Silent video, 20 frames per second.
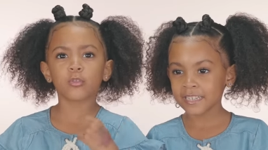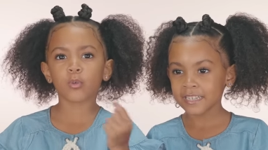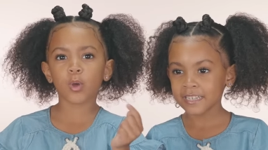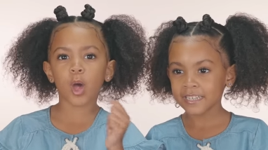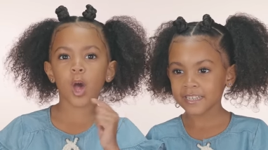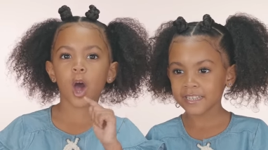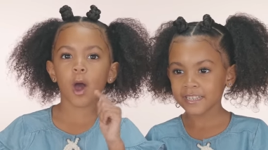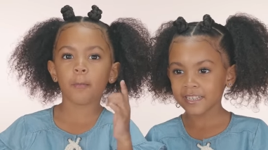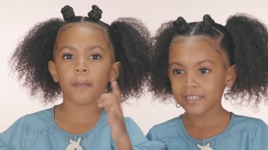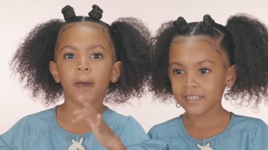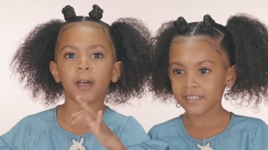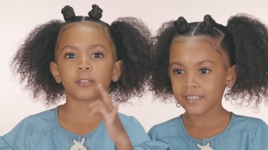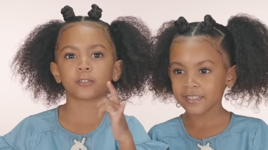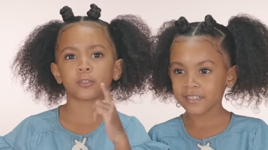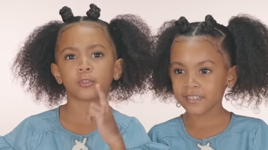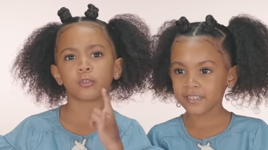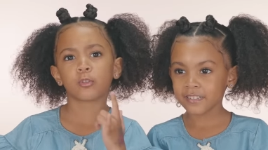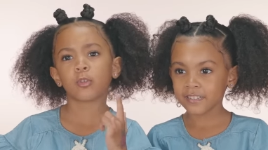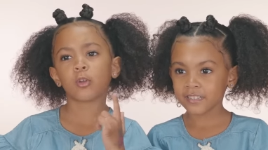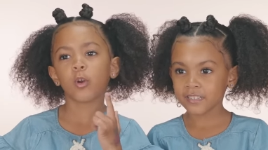Speaker 1: th about
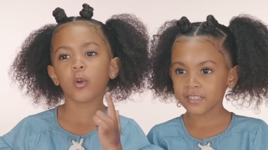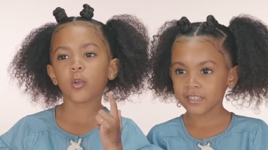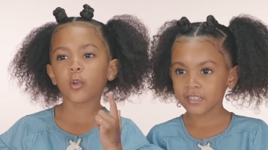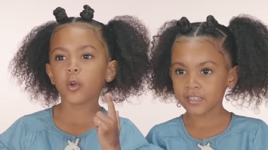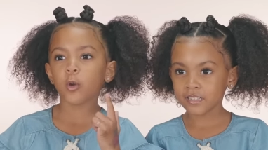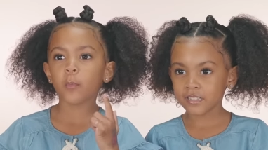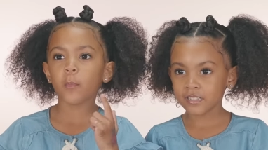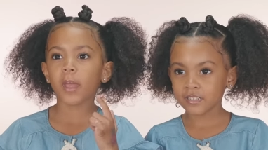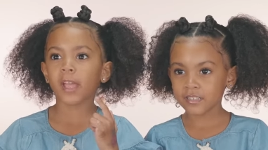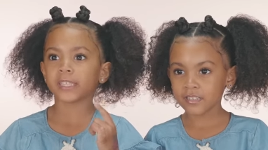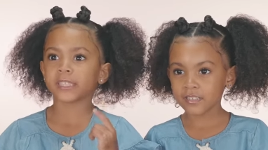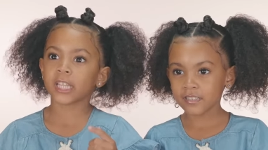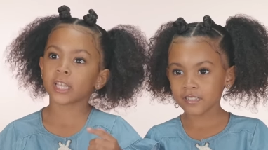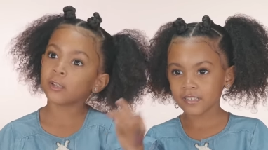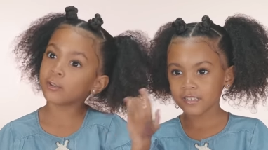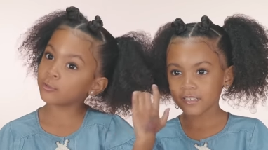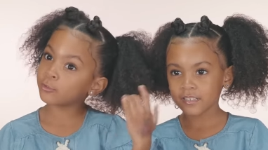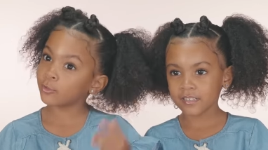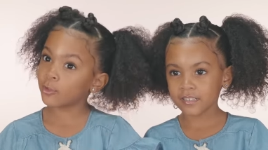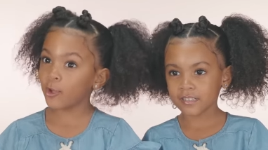to throw you away. Think
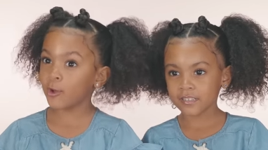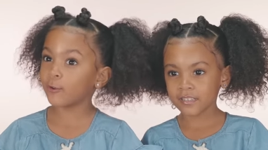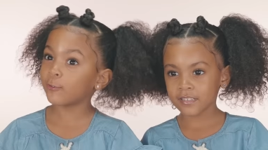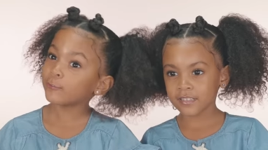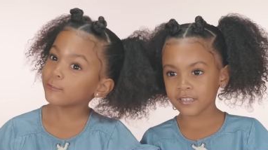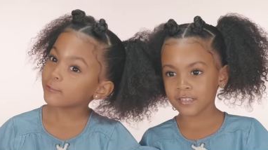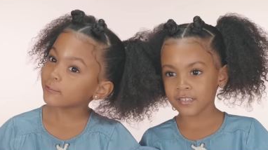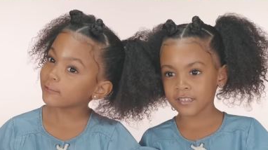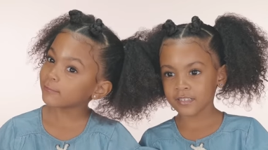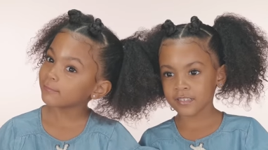you don't.